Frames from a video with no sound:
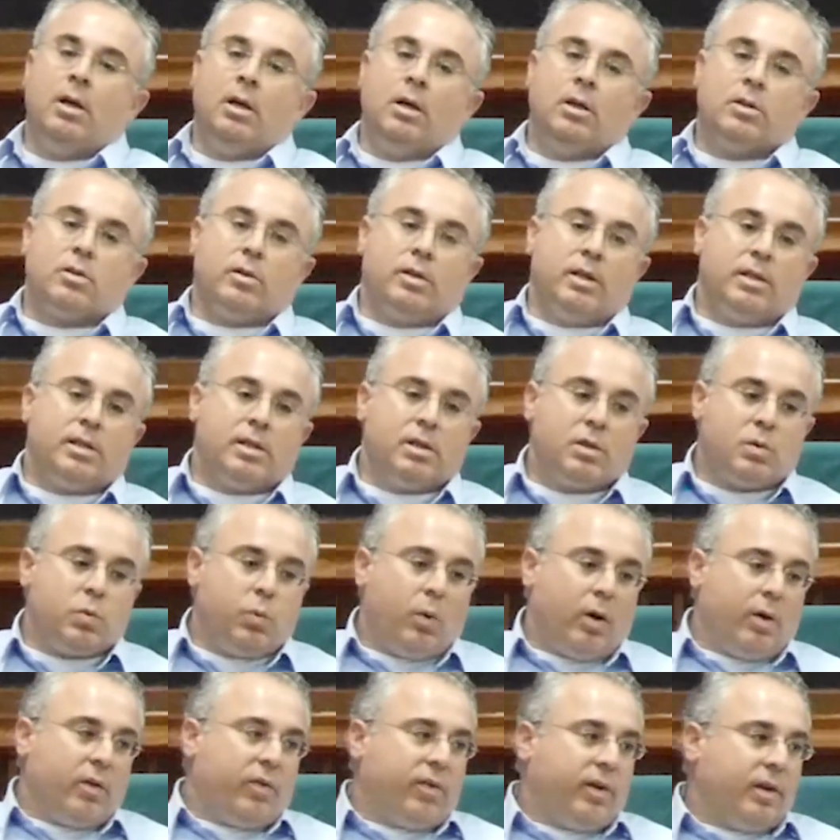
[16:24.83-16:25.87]
So this is
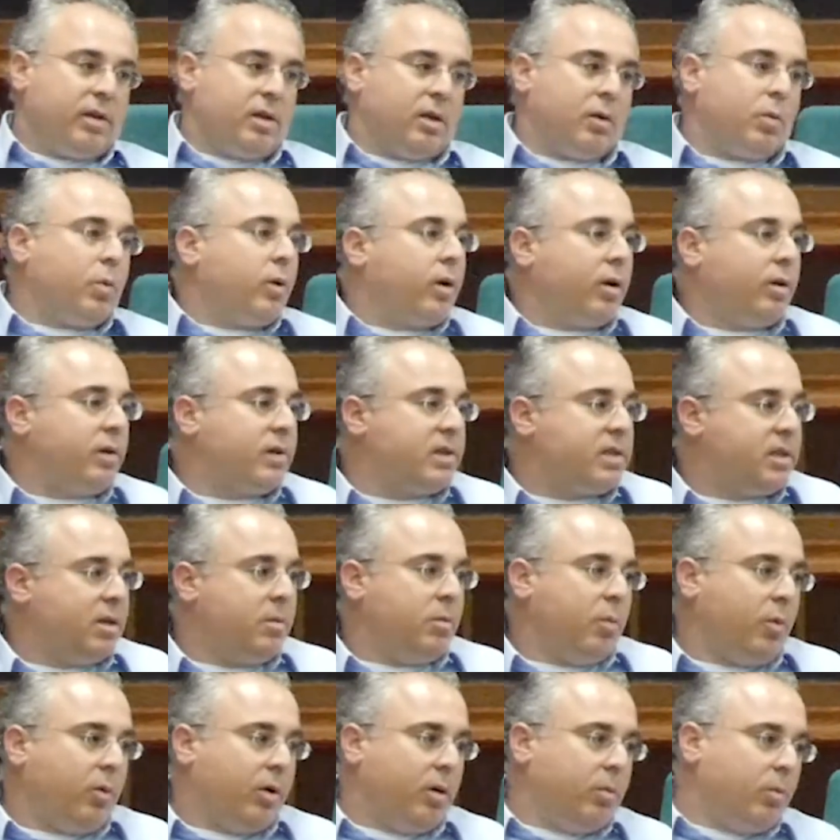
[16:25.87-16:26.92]
one thing that we're going to see
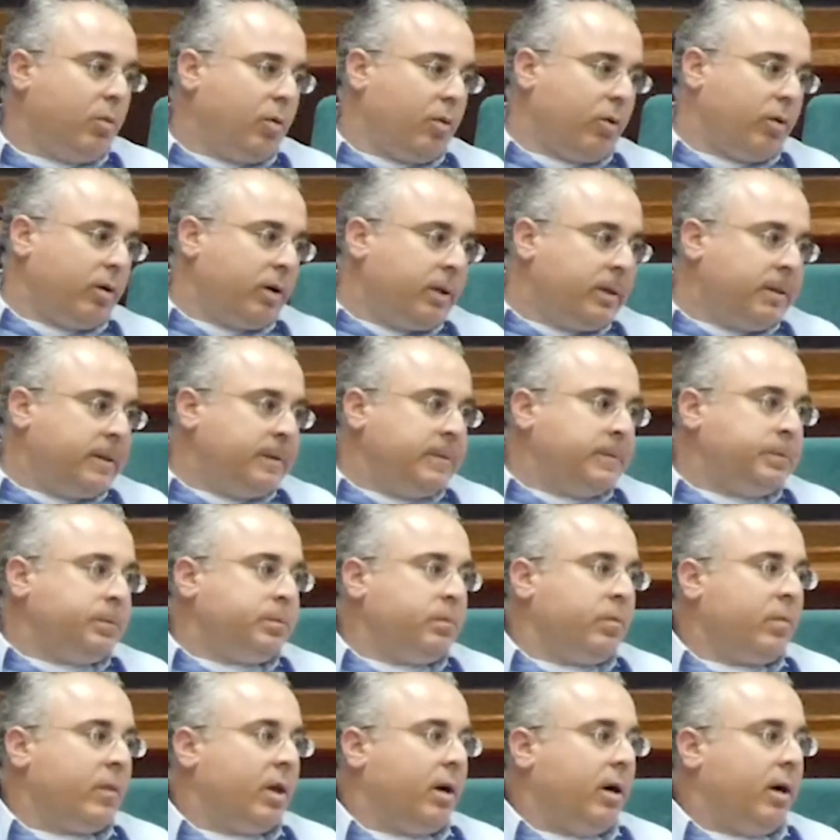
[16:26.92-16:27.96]
more and more.
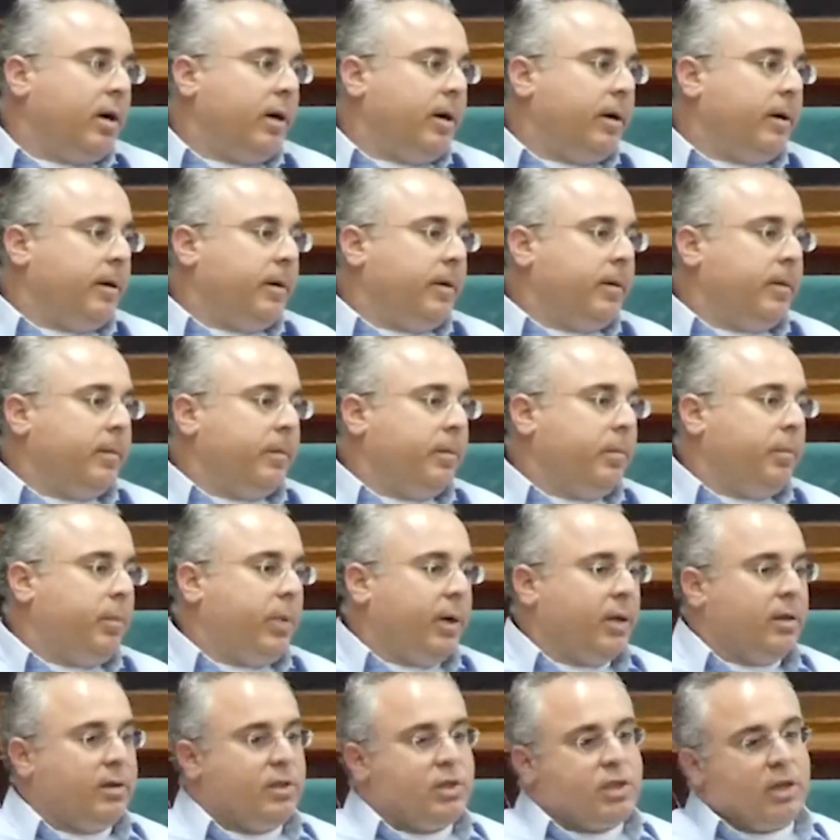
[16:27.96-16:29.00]

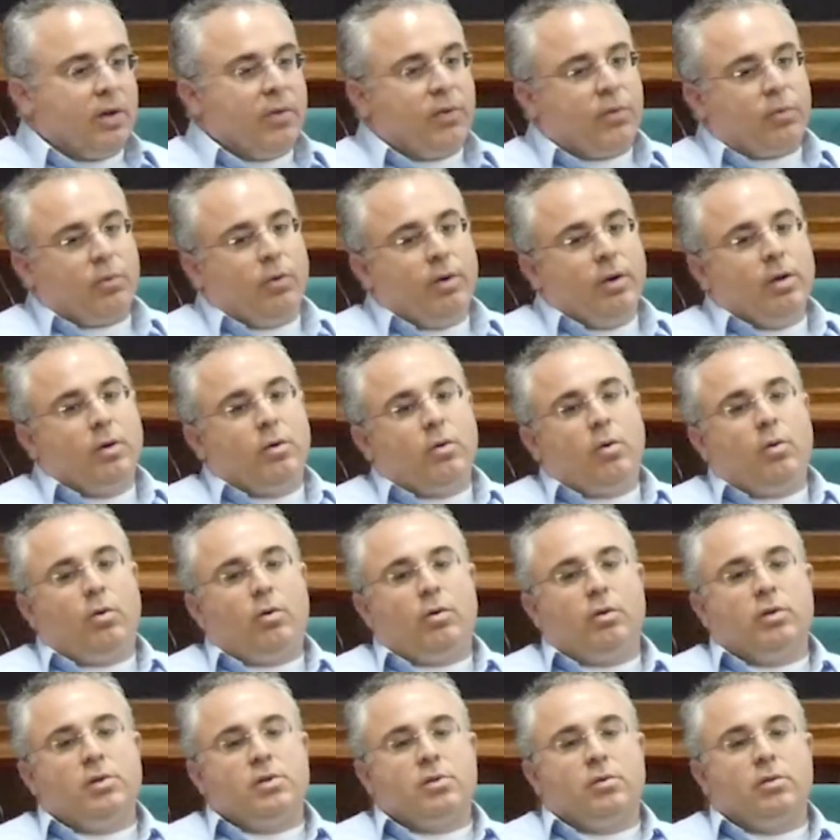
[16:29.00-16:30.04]
But just throwing
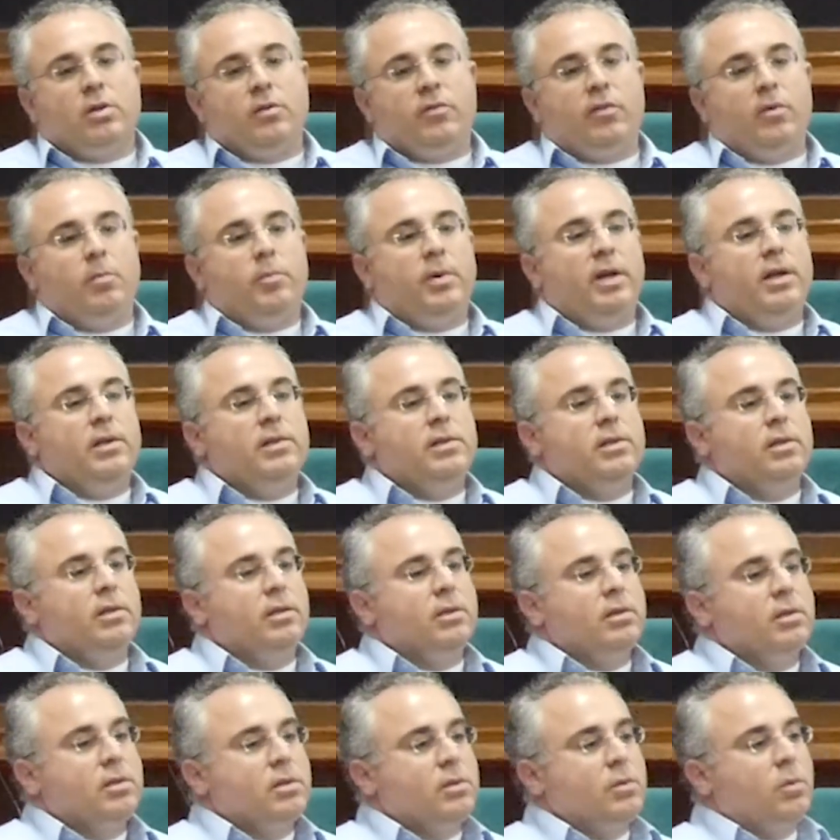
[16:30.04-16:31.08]
cores on different
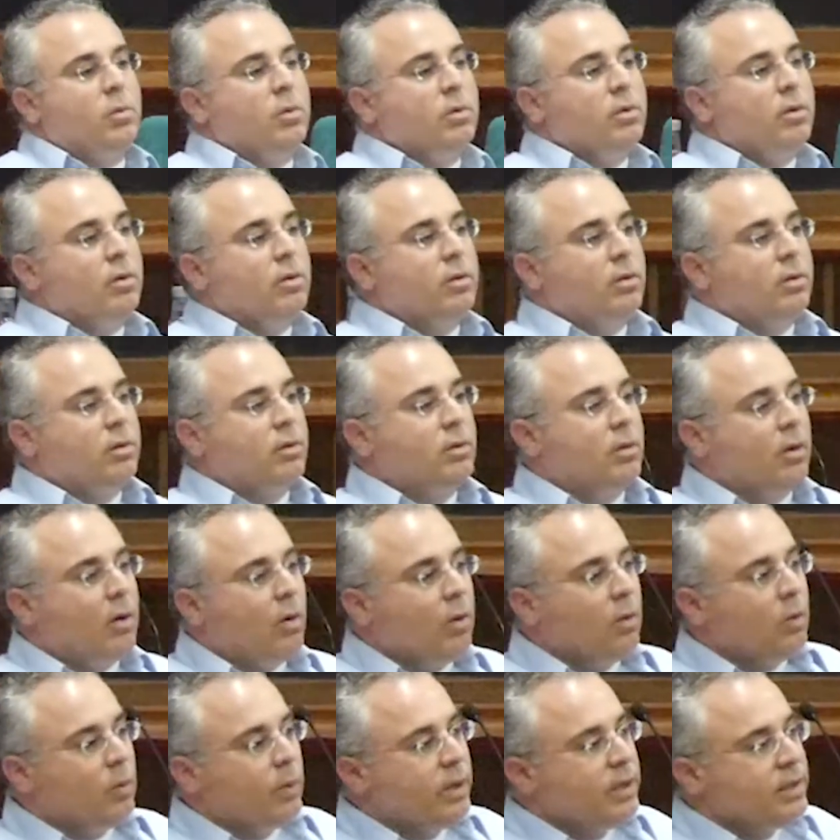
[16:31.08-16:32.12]
places will not
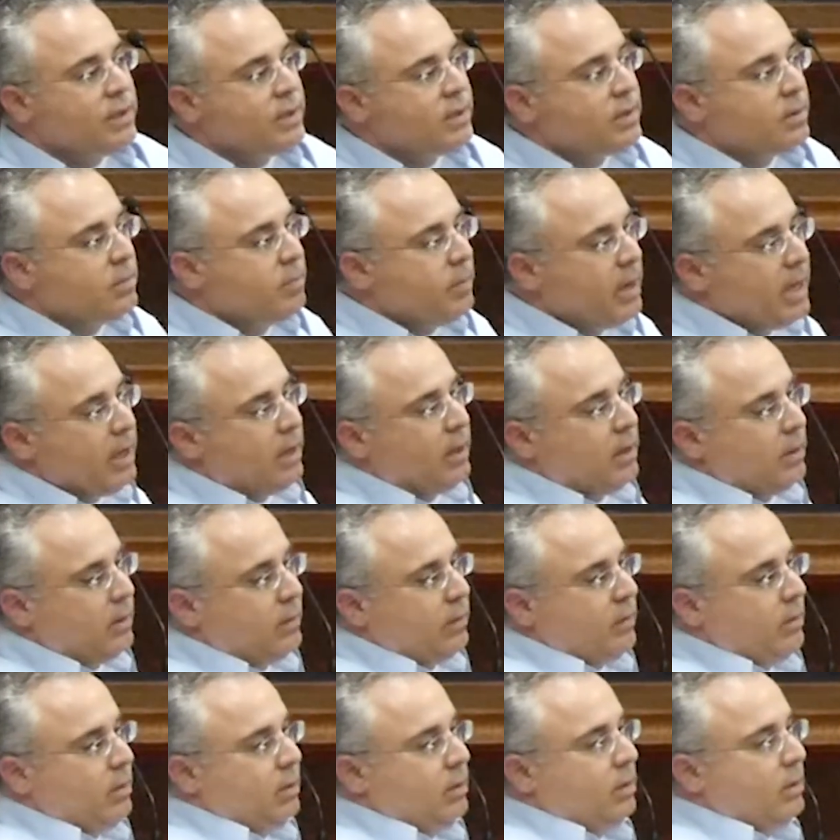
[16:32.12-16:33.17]
always make it.